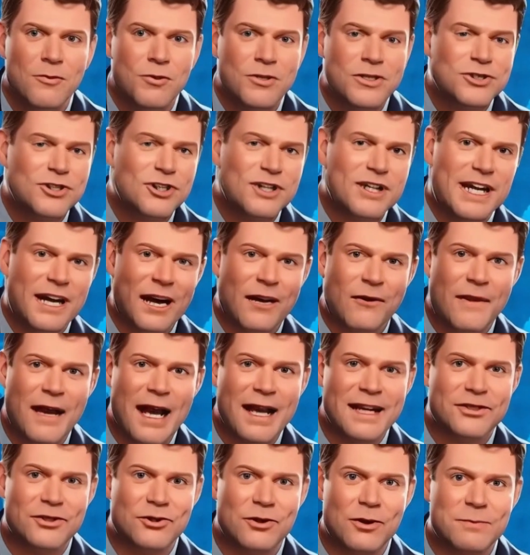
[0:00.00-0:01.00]
which in
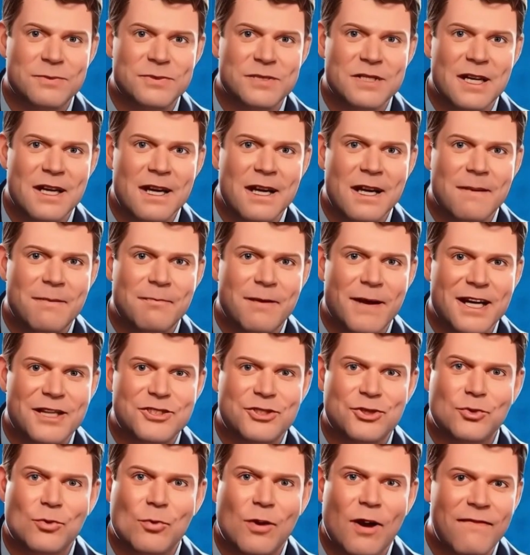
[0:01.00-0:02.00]
Carolina terms
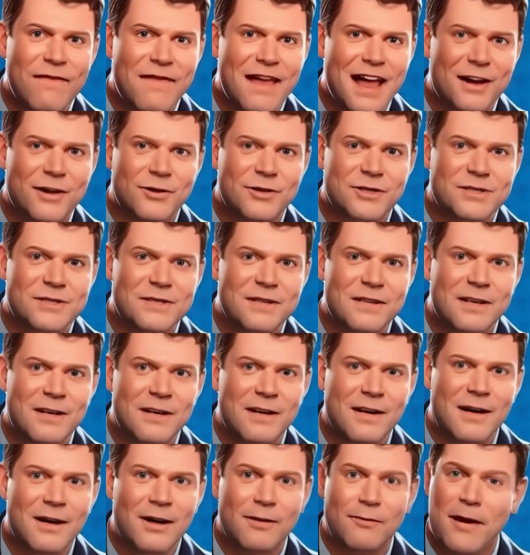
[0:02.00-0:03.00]
buys you 12 acres,
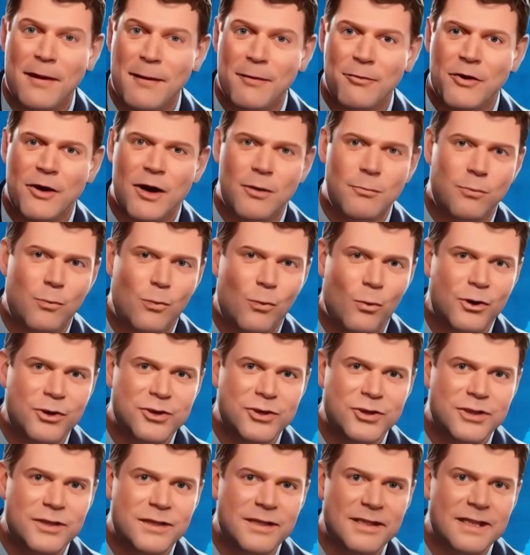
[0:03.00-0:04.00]
a wraparound
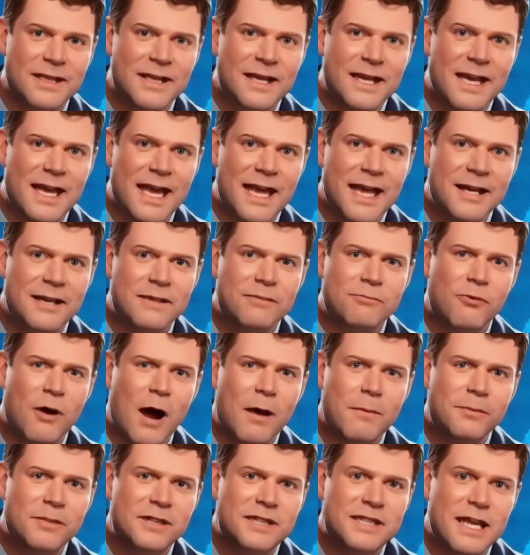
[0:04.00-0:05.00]
porch, and
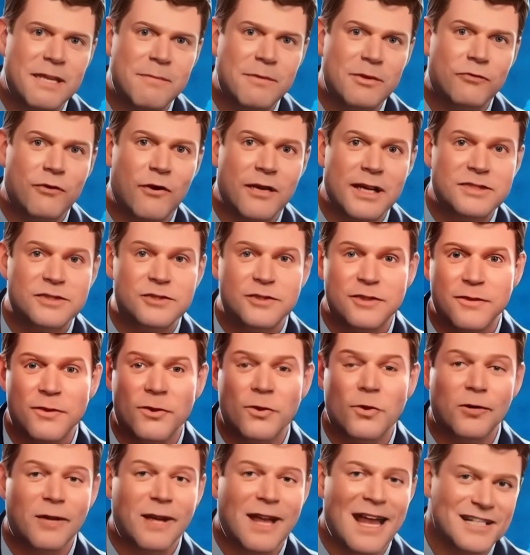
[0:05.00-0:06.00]
probably naming rights to the
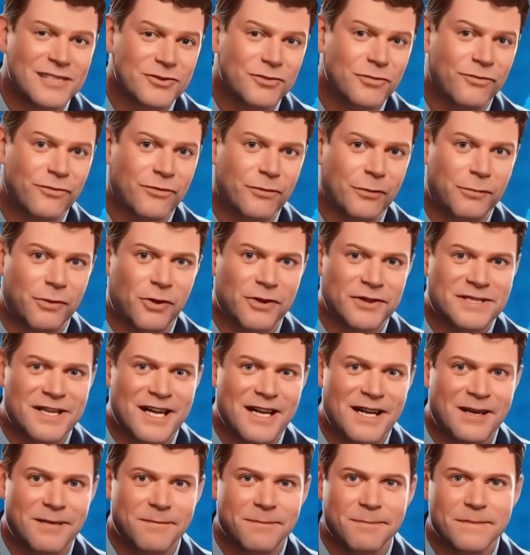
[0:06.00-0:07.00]
local high school football
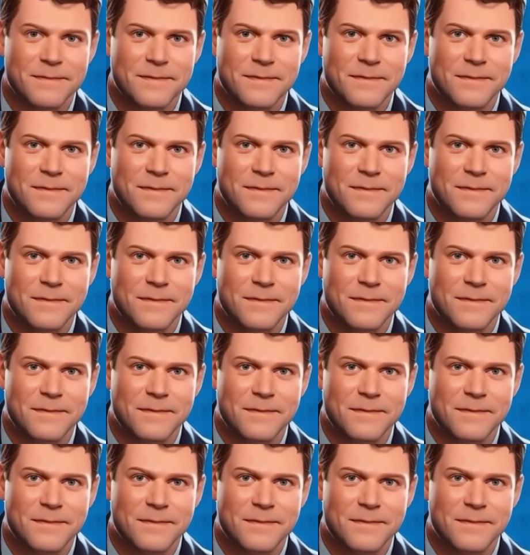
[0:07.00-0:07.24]
stadium.